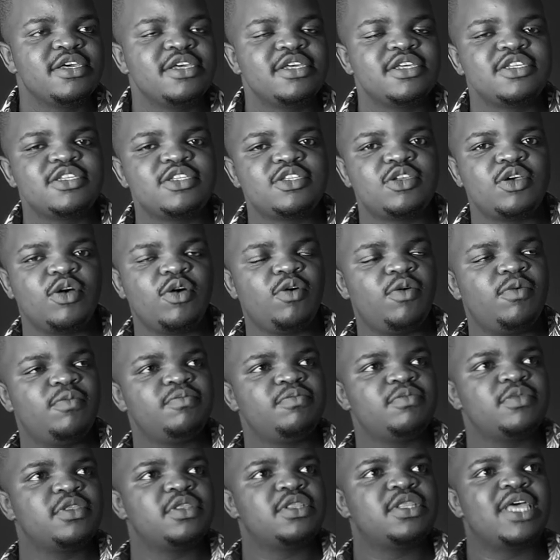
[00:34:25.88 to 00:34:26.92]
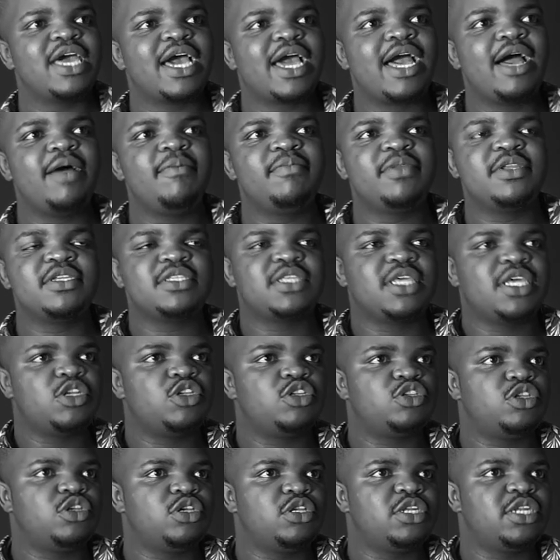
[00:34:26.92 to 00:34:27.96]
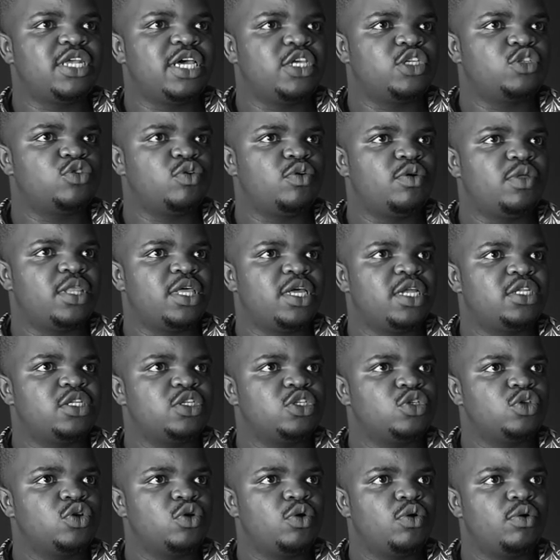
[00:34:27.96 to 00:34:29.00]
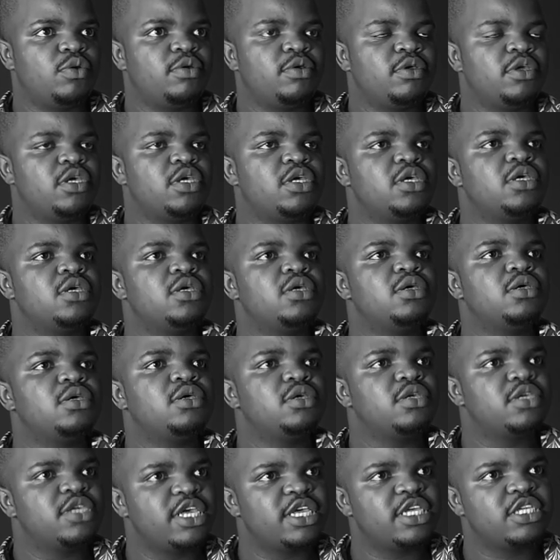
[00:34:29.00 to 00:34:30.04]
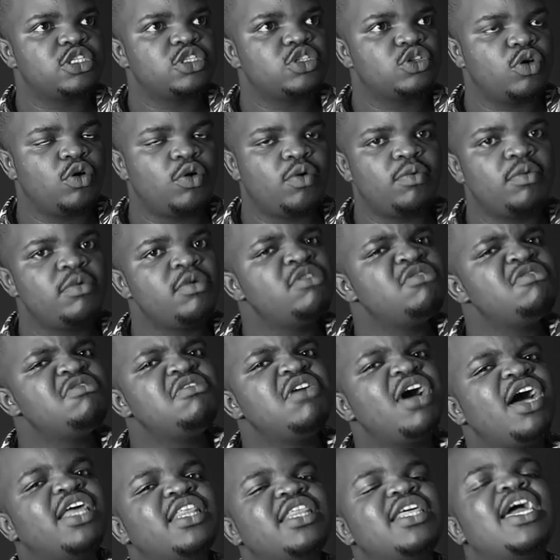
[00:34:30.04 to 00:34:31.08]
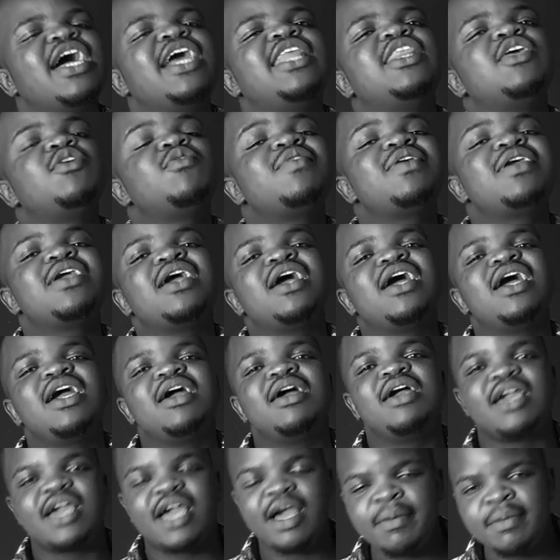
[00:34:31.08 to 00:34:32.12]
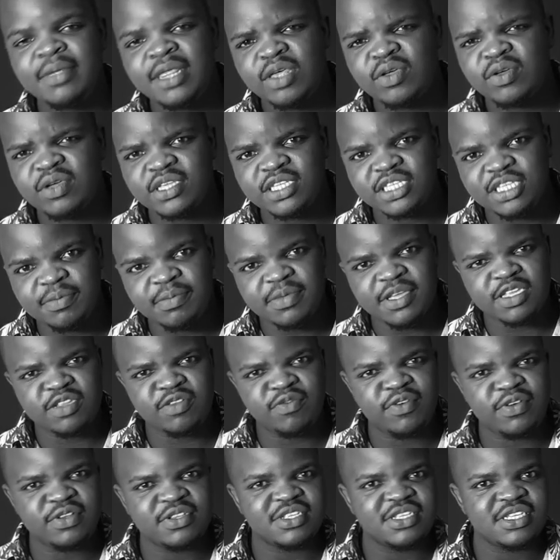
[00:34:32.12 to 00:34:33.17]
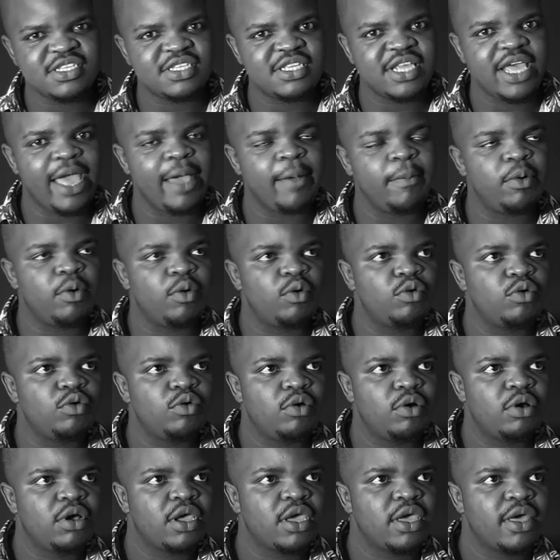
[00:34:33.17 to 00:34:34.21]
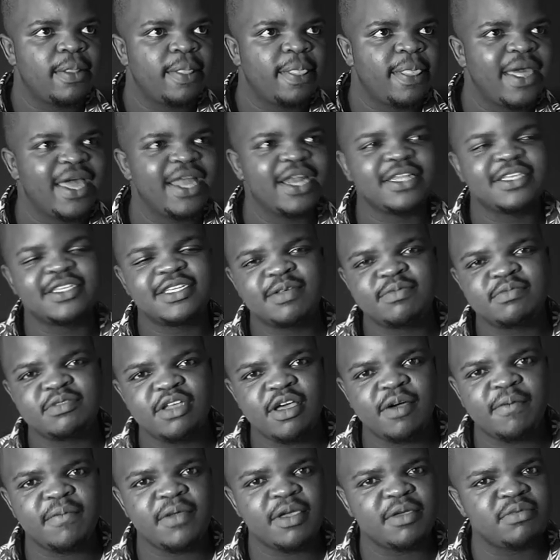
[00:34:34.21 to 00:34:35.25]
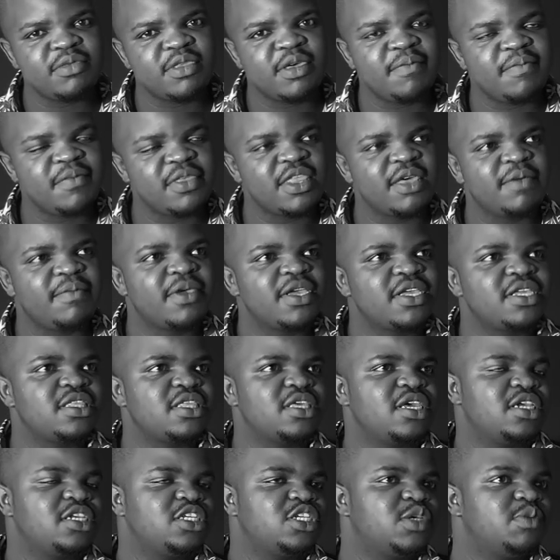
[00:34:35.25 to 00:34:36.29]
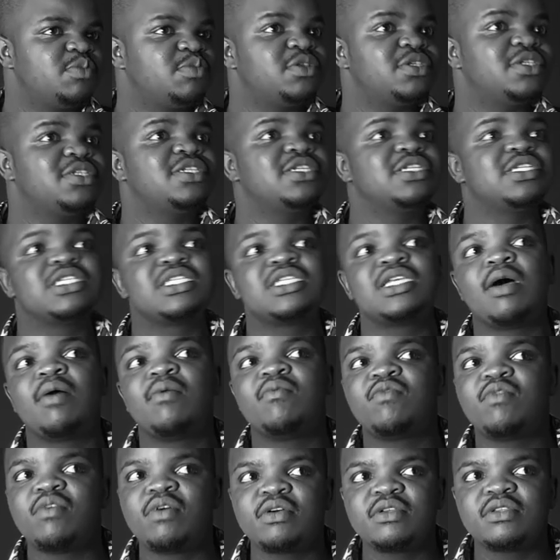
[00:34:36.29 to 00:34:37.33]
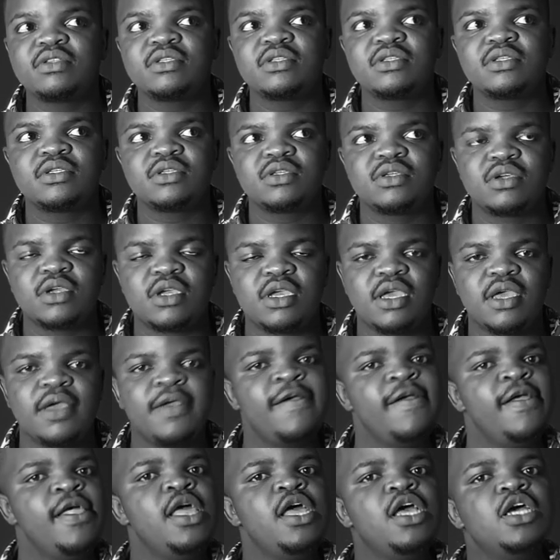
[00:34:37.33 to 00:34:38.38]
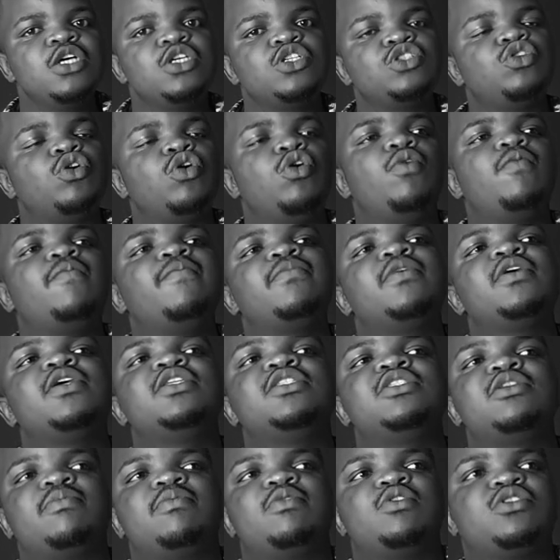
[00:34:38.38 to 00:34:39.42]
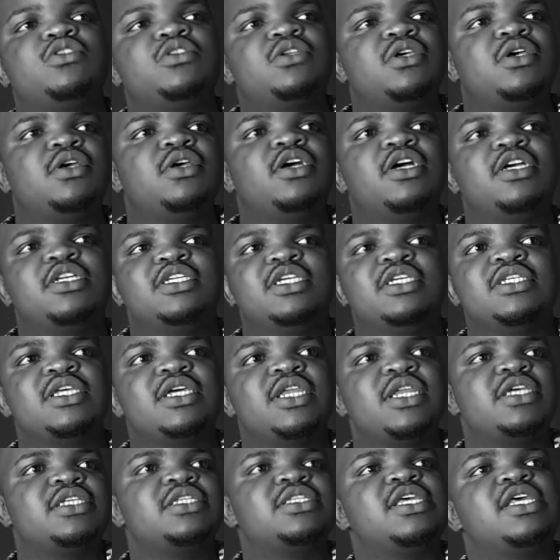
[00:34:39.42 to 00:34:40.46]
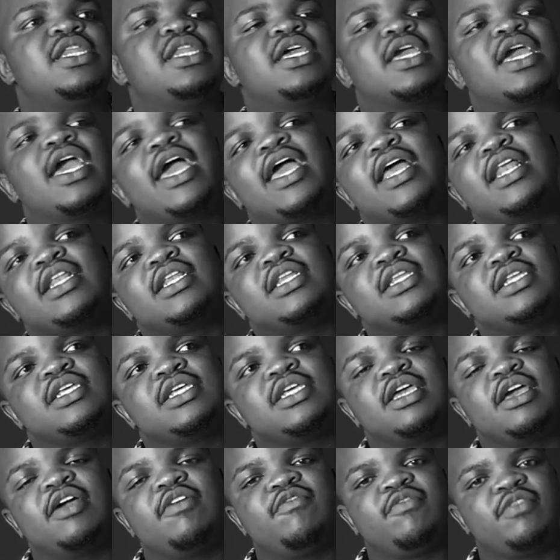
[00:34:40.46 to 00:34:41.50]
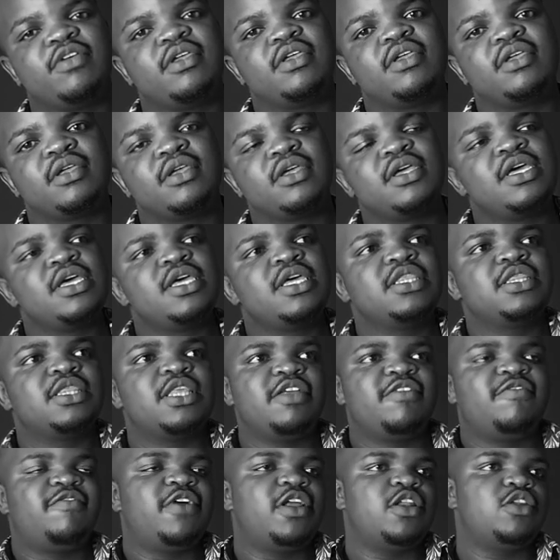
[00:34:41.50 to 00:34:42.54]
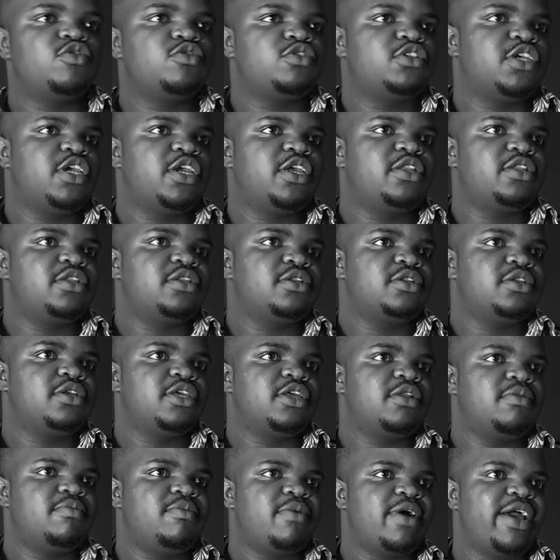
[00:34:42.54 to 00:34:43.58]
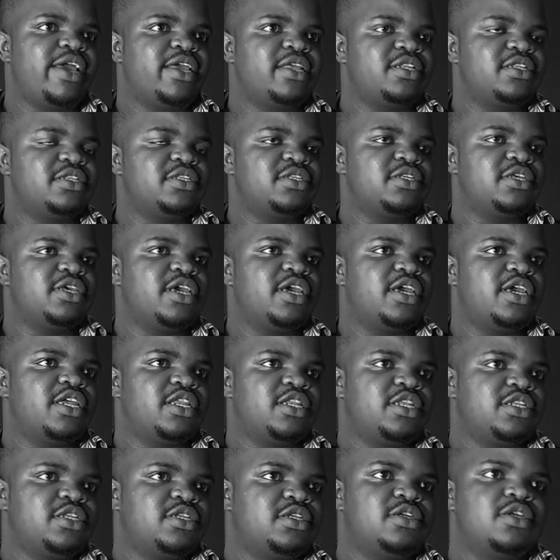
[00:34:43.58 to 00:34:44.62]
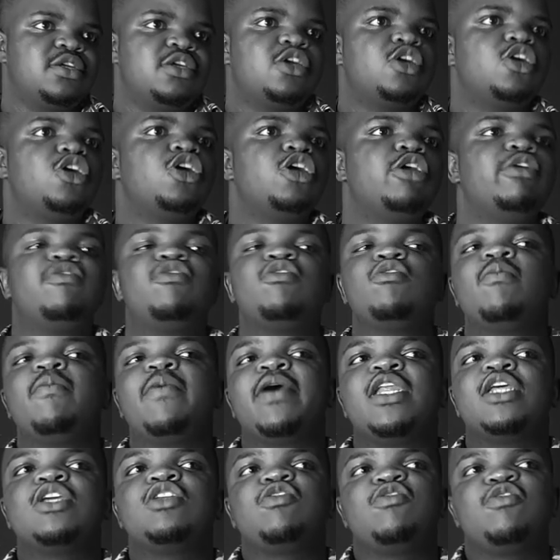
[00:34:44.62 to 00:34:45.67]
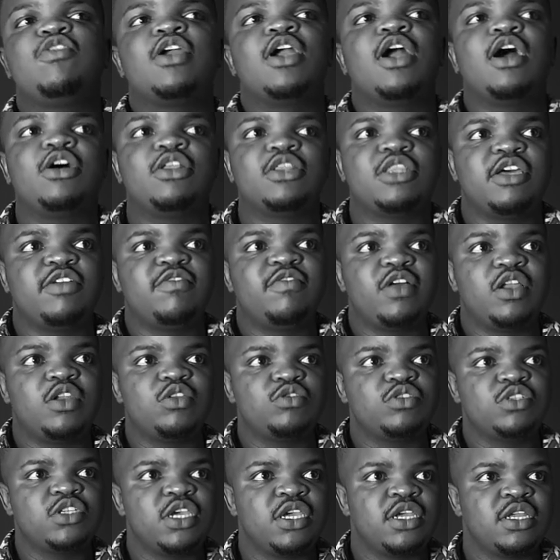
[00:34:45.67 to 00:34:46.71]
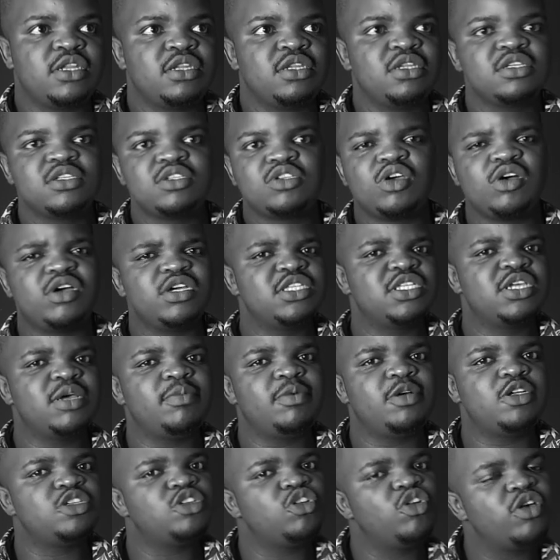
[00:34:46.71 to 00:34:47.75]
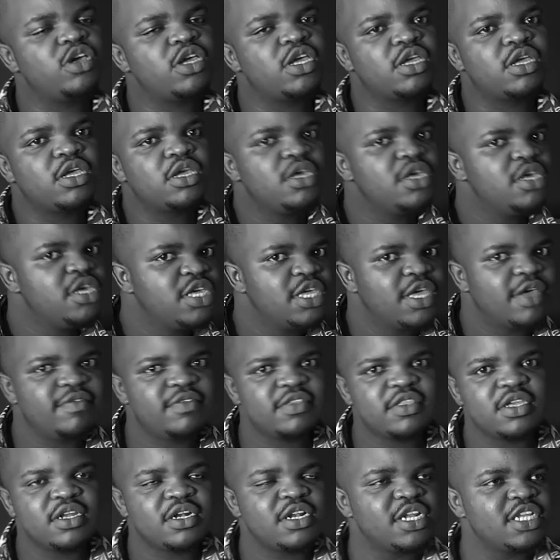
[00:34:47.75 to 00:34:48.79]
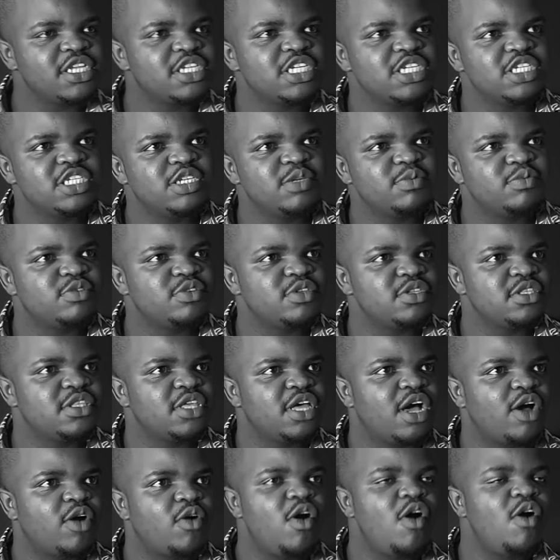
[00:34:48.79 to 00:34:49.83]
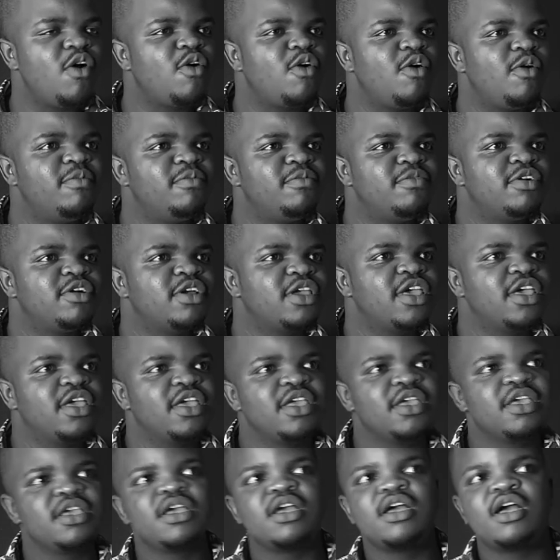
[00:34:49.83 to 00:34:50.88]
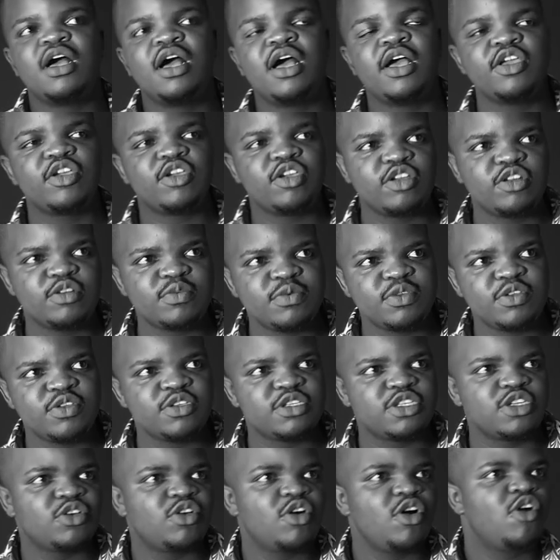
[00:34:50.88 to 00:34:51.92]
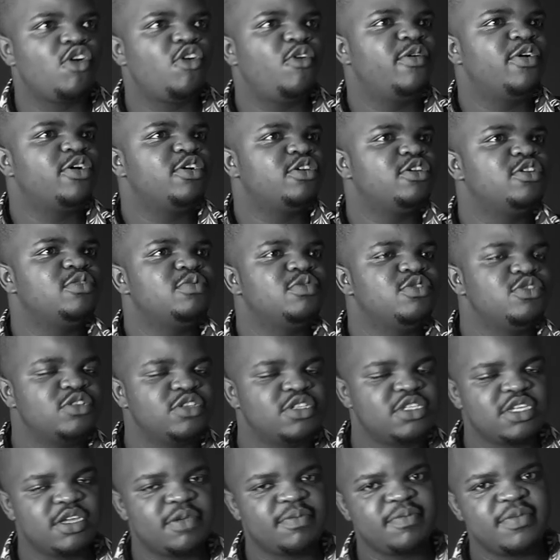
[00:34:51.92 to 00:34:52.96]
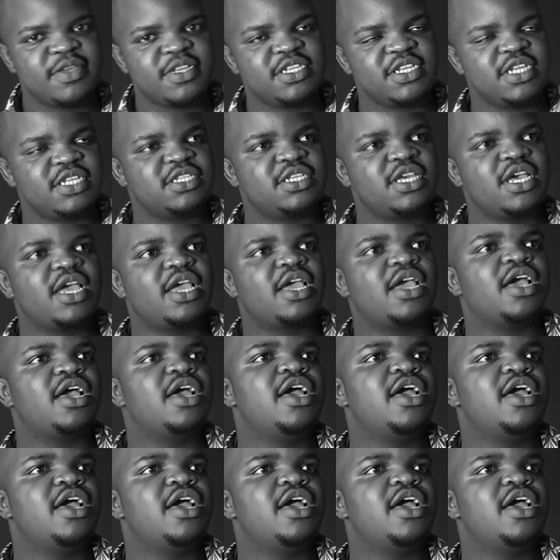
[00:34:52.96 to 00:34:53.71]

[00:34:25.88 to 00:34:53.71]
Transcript: So there are companies that does all that. So okay, I understand what you're yes, saying. so I think I think we a company that you say makes phones is Apple. Okay, and Samsung maybe they, make their chips in some phones. Yeah. Okay, so it's about just understanding and having that value chain in mind and if you manage figure out that value chain. So it's about knowing even the relationships with uh, Qualcomm, okay? Uh, you're going to be using Qualcomm, you're going to be using MediaTek.